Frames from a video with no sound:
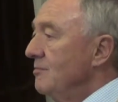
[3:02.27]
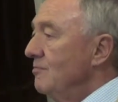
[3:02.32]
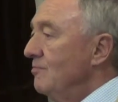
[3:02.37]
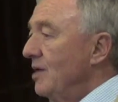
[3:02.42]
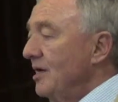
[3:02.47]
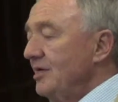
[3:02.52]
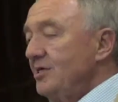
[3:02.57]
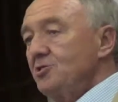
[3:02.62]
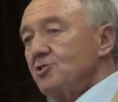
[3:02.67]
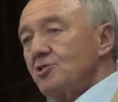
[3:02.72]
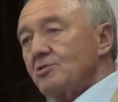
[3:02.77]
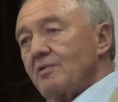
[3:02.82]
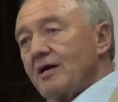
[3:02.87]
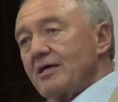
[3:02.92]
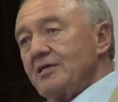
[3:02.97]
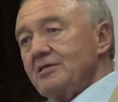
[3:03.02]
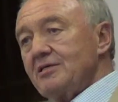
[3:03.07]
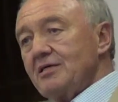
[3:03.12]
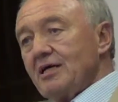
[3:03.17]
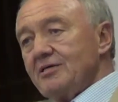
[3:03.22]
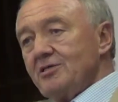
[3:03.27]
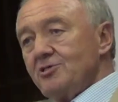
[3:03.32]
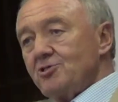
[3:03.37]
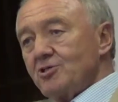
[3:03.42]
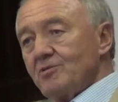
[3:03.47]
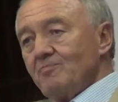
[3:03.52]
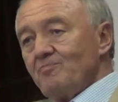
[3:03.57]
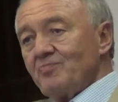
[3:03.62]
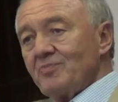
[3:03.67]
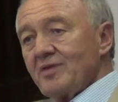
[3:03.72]
major
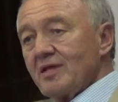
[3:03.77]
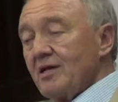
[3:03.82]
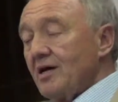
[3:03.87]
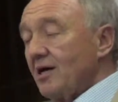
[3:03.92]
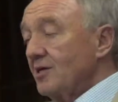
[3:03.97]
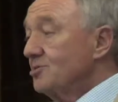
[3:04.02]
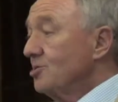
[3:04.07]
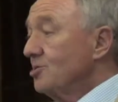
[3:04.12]
regulation, a